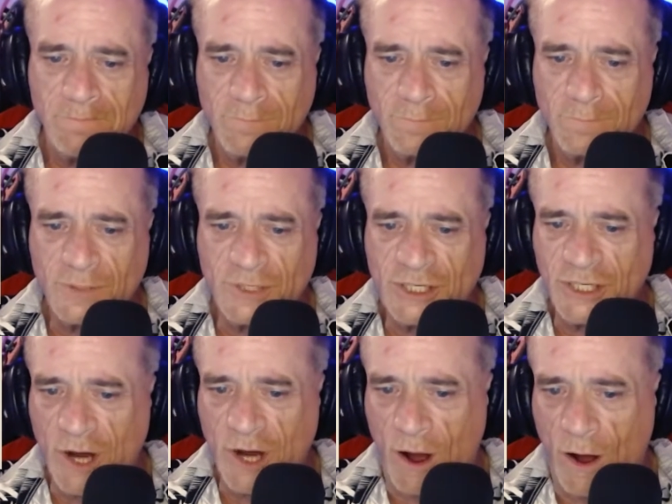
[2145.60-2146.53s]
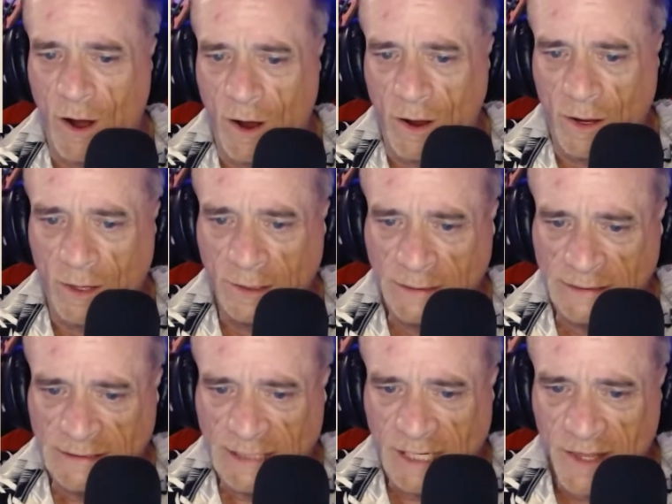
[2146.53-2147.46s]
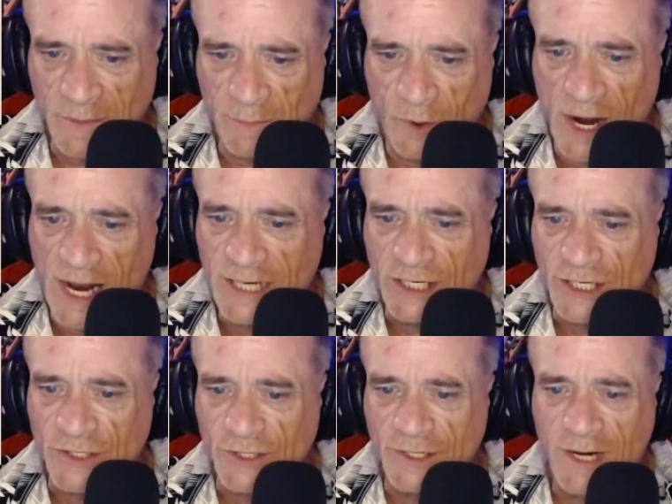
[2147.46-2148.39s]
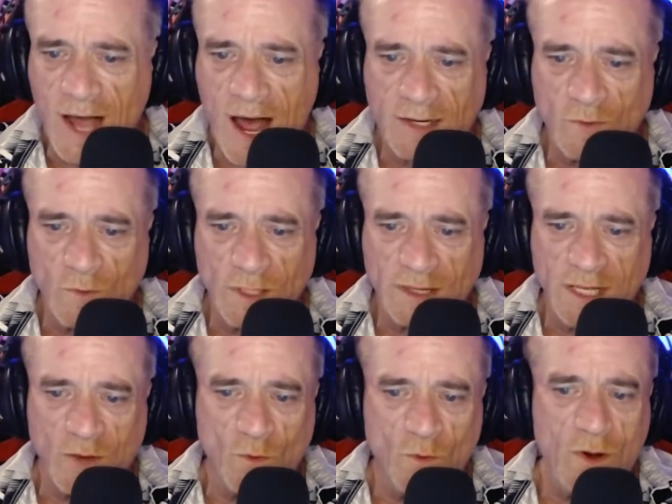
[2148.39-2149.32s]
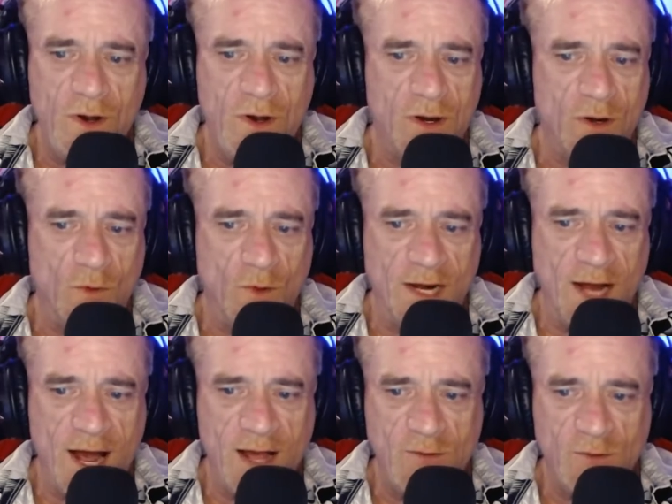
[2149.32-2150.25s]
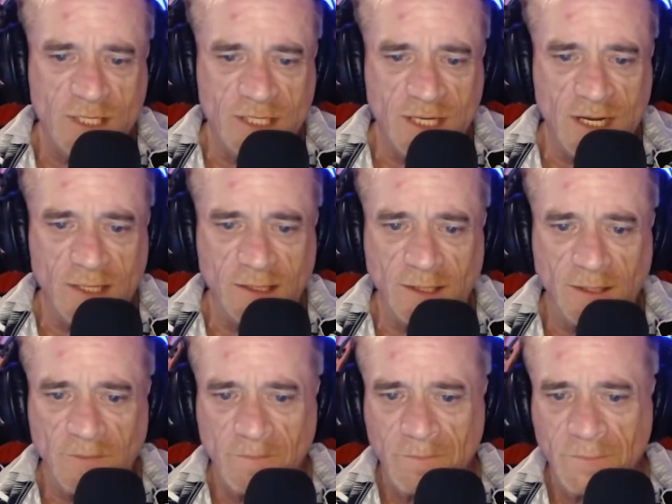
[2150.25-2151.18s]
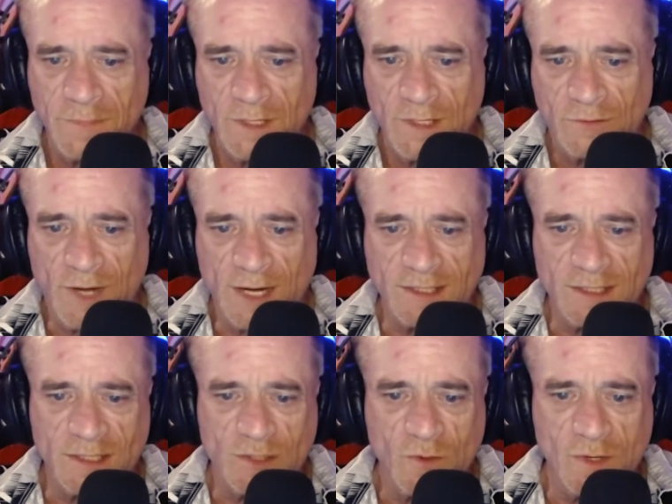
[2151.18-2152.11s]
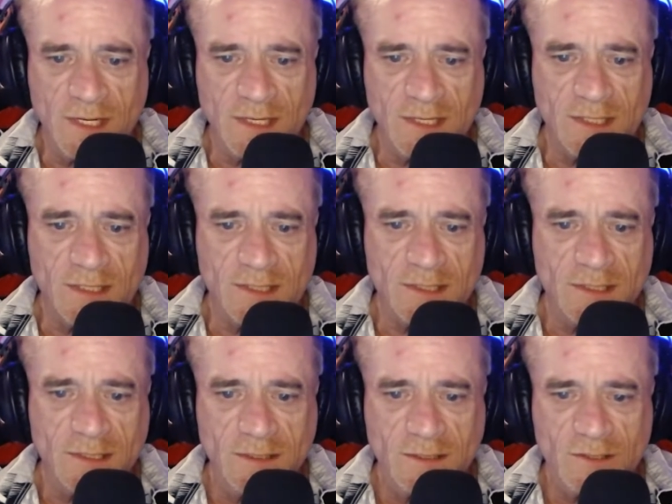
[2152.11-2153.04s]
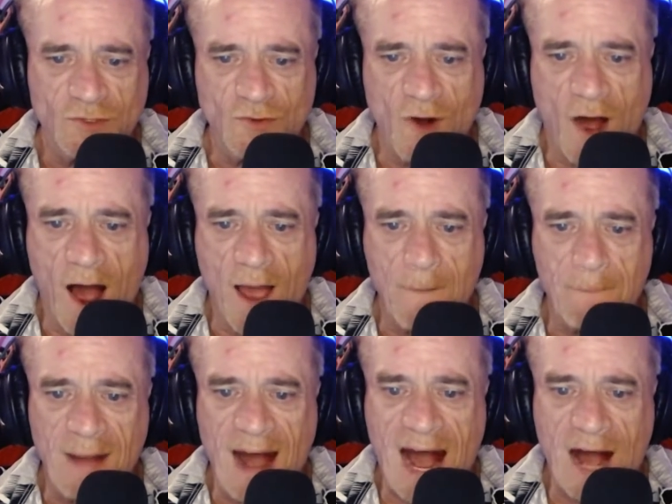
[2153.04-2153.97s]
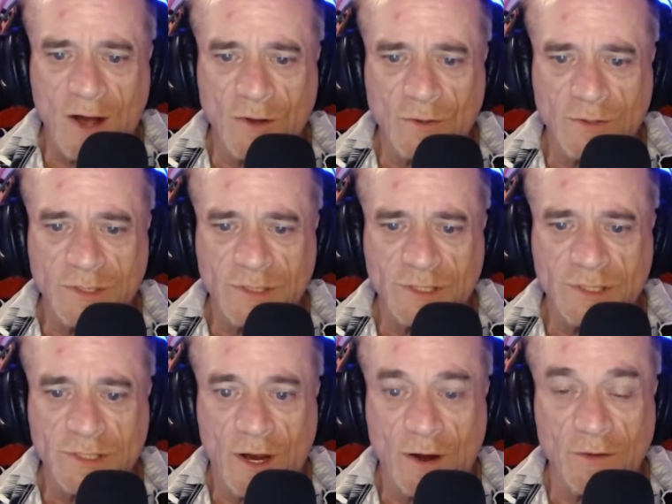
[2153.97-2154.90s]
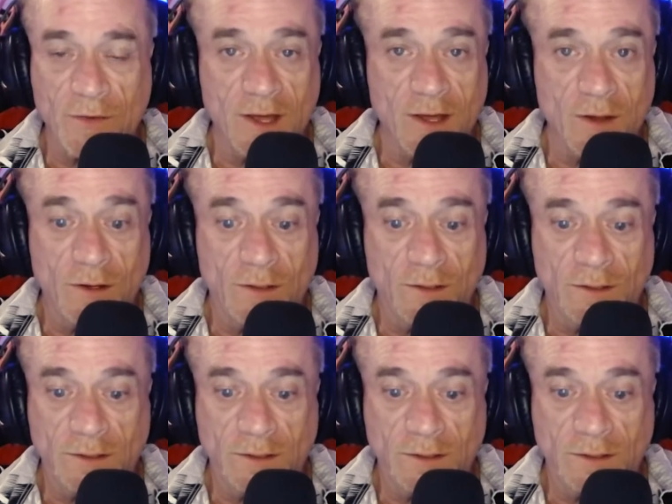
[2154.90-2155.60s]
Pshaw! The branches are not what they were when I was young. Rotten twigs, dry boughs are they all."